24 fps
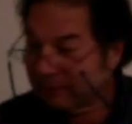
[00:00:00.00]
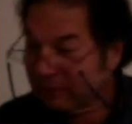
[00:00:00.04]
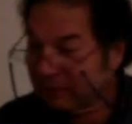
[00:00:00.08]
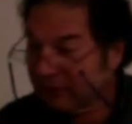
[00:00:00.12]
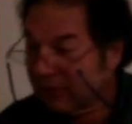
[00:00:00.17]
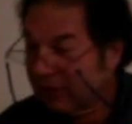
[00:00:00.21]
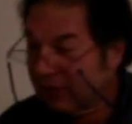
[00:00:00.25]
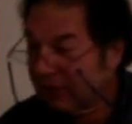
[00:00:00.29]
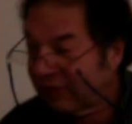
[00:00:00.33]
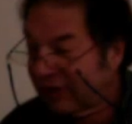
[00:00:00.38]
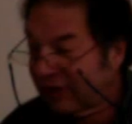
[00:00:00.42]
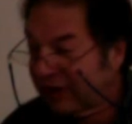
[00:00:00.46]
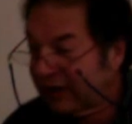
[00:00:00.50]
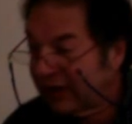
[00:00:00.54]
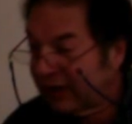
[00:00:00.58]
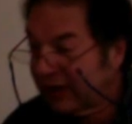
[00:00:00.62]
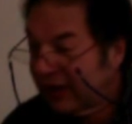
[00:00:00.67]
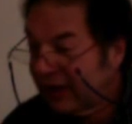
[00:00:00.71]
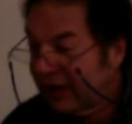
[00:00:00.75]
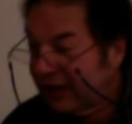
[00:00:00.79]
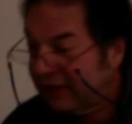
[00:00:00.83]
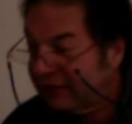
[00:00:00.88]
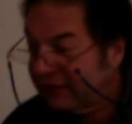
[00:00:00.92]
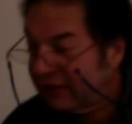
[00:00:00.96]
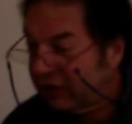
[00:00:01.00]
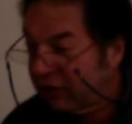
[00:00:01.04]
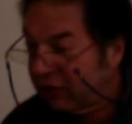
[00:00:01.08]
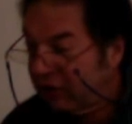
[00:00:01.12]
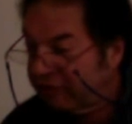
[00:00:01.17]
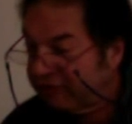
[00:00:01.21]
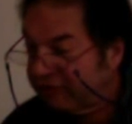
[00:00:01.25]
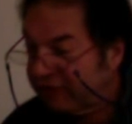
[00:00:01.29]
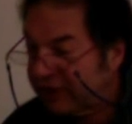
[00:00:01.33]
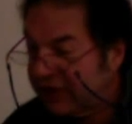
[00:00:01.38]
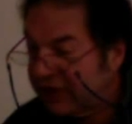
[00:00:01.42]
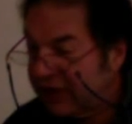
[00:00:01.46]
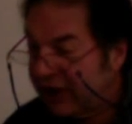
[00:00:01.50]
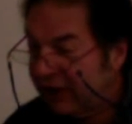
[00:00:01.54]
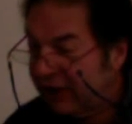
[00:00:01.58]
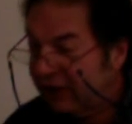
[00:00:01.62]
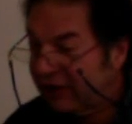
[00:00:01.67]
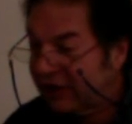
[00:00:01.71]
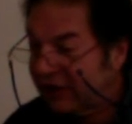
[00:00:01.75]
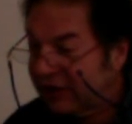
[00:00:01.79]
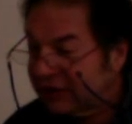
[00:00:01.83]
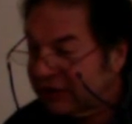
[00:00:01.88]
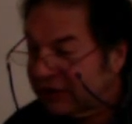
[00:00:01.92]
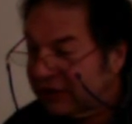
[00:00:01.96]
All right? And then over here,
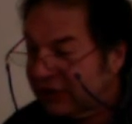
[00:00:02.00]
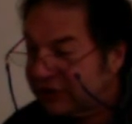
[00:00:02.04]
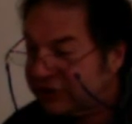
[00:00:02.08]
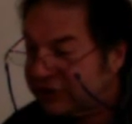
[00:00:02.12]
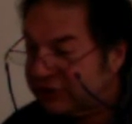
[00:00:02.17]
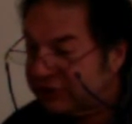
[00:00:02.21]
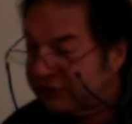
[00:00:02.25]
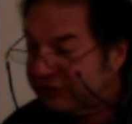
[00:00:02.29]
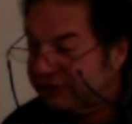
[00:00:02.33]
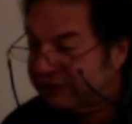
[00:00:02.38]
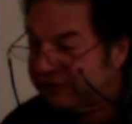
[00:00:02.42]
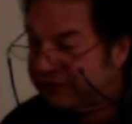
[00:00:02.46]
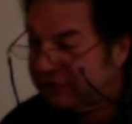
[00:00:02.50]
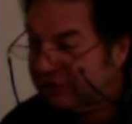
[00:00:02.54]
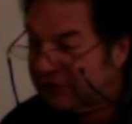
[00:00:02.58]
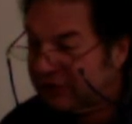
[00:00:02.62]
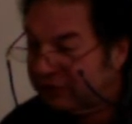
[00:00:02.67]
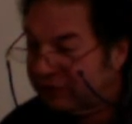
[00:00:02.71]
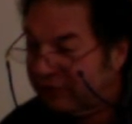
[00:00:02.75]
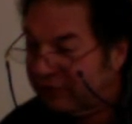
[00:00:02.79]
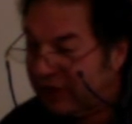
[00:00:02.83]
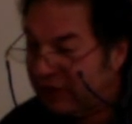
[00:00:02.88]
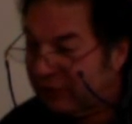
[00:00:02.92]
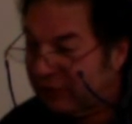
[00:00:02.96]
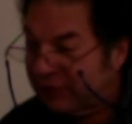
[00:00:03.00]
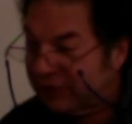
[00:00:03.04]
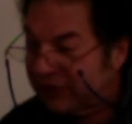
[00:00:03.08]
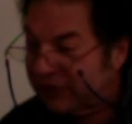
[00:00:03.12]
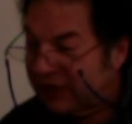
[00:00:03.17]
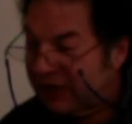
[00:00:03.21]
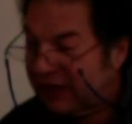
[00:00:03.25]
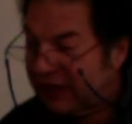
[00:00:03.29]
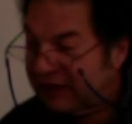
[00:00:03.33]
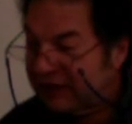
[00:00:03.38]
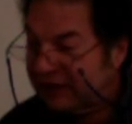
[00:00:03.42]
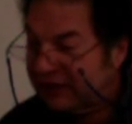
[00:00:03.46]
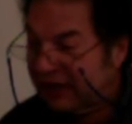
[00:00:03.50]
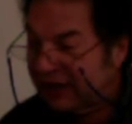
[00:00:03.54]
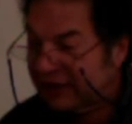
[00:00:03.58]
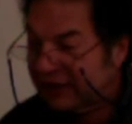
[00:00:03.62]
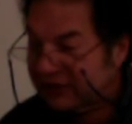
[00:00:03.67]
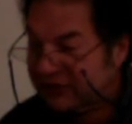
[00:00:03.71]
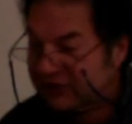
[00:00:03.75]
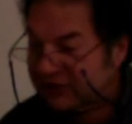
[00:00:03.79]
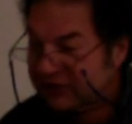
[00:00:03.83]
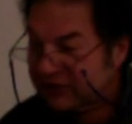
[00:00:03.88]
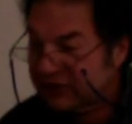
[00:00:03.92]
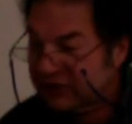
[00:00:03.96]
it lets you fill it around with the indents.
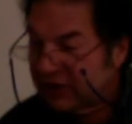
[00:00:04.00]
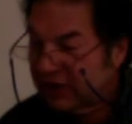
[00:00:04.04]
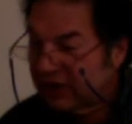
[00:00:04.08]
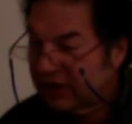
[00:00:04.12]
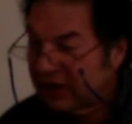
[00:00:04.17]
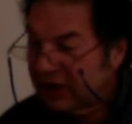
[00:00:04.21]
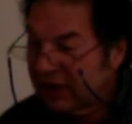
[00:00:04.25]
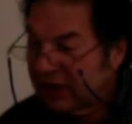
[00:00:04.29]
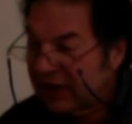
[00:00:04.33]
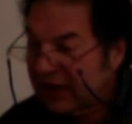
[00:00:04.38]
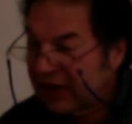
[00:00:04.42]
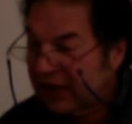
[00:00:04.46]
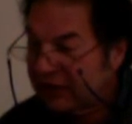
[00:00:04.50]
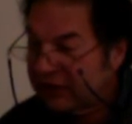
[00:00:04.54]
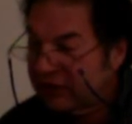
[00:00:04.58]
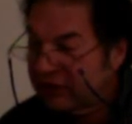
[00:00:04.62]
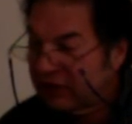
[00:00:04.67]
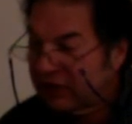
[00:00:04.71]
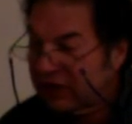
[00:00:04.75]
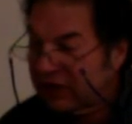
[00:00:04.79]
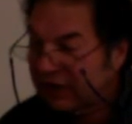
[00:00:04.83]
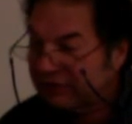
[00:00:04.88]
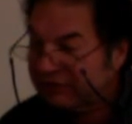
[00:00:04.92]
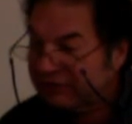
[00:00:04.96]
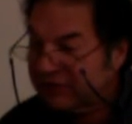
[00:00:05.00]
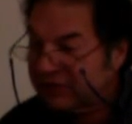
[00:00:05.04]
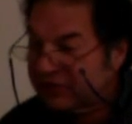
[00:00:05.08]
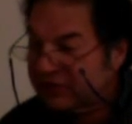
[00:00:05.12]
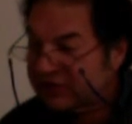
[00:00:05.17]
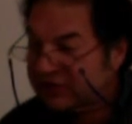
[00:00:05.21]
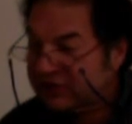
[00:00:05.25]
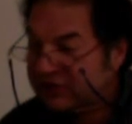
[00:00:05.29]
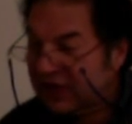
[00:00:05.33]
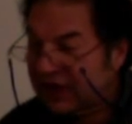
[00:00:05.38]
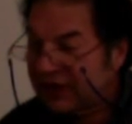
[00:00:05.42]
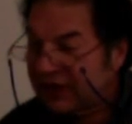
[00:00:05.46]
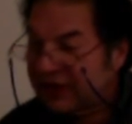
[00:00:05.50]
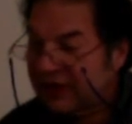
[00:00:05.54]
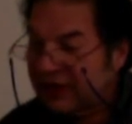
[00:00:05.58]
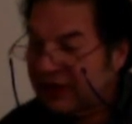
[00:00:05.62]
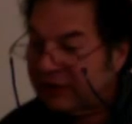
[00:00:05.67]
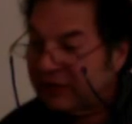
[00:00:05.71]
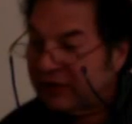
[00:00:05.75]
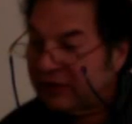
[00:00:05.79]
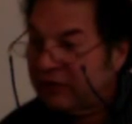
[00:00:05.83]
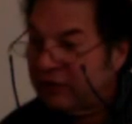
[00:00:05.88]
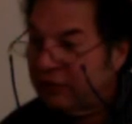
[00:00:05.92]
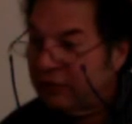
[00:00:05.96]
And you'll have to decide,
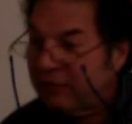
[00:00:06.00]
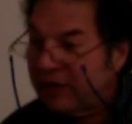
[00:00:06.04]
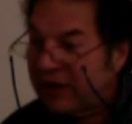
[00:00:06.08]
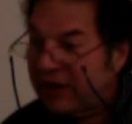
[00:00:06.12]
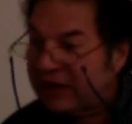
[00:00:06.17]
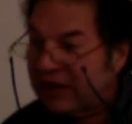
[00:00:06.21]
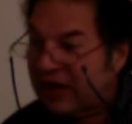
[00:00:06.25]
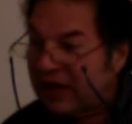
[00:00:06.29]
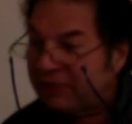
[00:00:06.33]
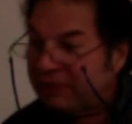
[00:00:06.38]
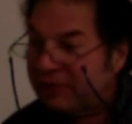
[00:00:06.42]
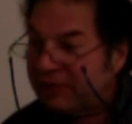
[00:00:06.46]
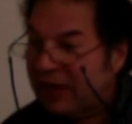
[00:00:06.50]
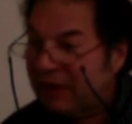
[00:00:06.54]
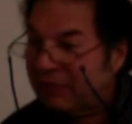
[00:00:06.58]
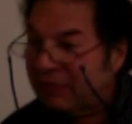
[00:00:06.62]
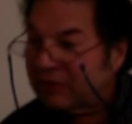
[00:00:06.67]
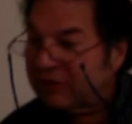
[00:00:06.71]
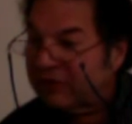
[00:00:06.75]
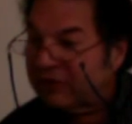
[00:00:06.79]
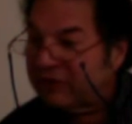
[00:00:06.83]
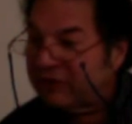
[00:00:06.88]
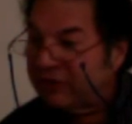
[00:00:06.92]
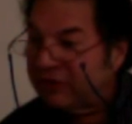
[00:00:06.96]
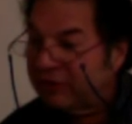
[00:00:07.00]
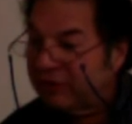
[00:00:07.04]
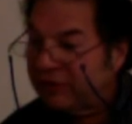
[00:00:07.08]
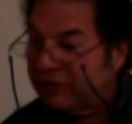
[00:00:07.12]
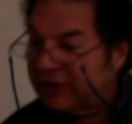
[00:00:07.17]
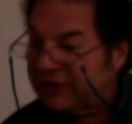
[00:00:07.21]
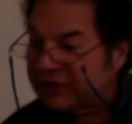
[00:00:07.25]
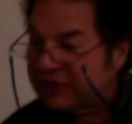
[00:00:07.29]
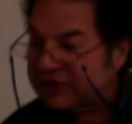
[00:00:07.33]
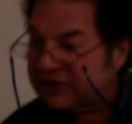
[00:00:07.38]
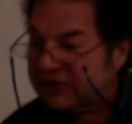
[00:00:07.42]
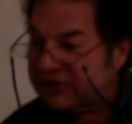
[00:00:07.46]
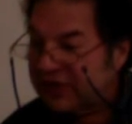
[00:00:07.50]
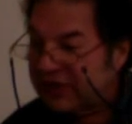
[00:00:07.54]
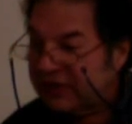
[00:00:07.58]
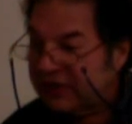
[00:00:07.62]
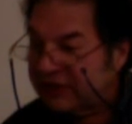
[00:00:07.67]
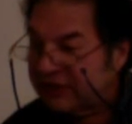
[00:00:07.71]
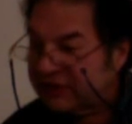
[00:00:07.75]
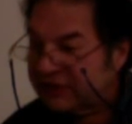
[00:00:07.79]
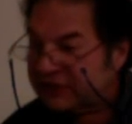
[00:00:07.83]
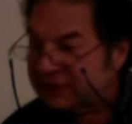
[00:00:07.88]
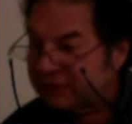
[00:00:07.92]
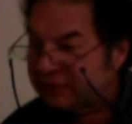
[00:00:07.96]
you may not be able to do this in
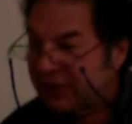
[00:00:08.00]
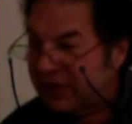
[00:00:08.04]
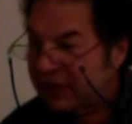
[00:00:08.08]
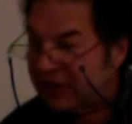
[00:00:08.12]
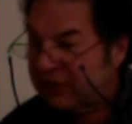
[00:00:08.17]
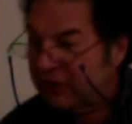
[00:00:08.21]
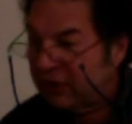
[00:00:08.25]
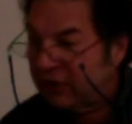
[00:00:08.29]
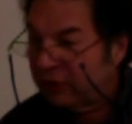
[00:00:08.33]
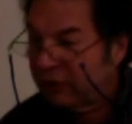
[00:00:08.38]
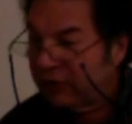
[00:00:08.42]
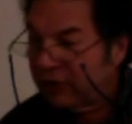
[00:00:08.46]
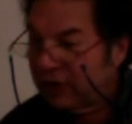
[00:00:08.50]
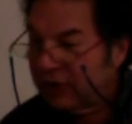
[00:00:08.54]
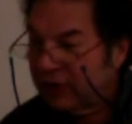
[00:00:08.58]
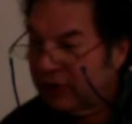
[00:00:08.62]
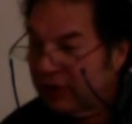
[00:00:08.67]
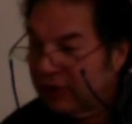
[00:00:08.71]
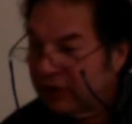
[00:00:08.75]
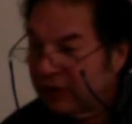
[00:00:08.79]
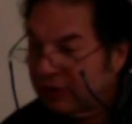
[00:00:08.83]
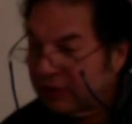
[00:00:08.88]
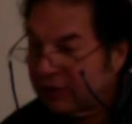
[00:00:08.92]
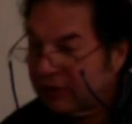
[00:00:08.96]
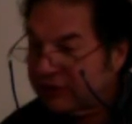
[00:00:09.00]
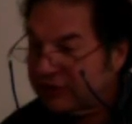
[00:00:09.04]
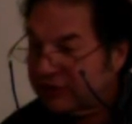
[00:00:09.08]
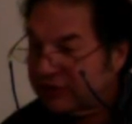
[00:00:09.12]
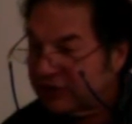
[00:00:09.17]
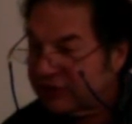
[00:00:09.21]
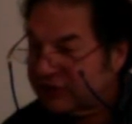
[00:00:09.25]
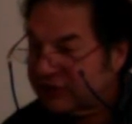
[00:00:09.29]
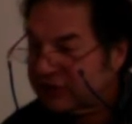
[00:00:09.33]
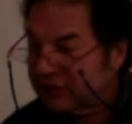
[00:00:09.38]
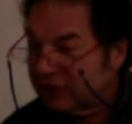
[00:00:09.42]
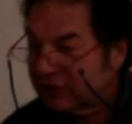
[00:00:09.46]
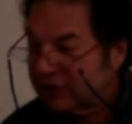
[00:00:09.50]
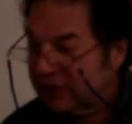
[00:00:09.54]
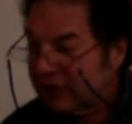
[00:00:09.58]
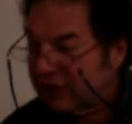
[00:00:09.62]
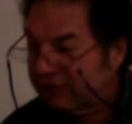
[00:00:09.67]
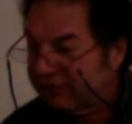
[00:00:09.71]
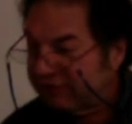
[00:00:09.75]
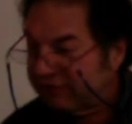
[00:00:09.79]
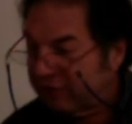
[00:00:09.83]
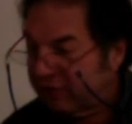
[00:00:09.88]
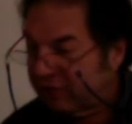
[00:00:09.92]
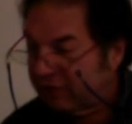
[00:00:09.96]
this menu because you can look at how
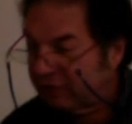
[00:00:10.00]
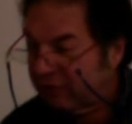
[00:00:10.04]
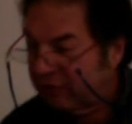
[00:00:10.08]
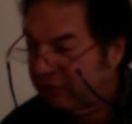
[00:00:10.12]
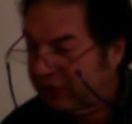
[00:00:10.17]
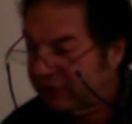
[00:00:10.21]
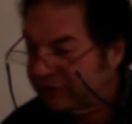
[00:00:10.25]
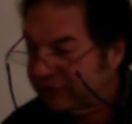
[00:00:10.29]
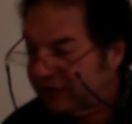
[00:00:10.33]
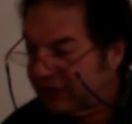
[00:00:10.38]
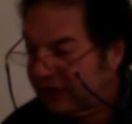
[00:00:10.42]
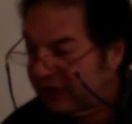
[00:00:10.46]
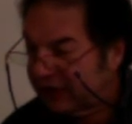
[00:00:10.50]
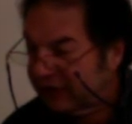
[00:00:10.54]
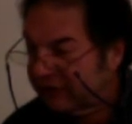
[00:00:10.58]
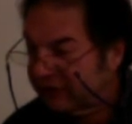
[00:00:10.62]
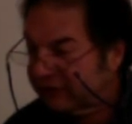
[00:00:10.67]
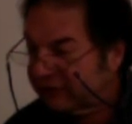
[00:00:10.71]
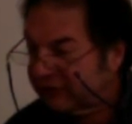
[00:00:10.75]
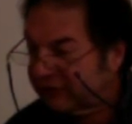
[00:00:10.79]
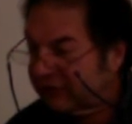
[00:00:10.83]
far apart that is.